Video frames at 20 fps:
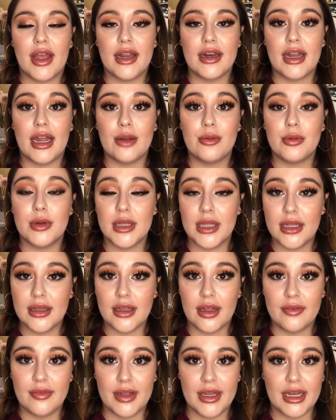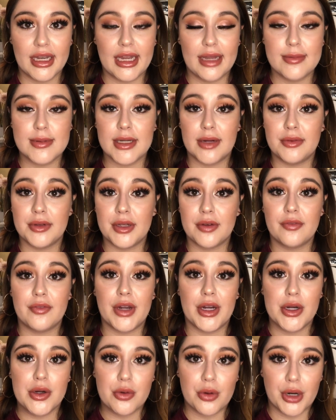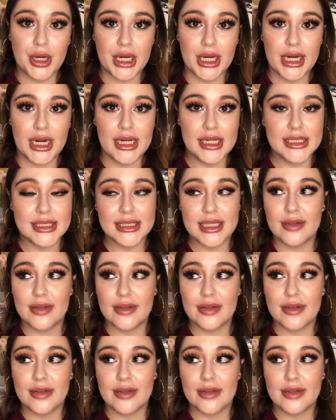and I really love it. It keeps everything very organized.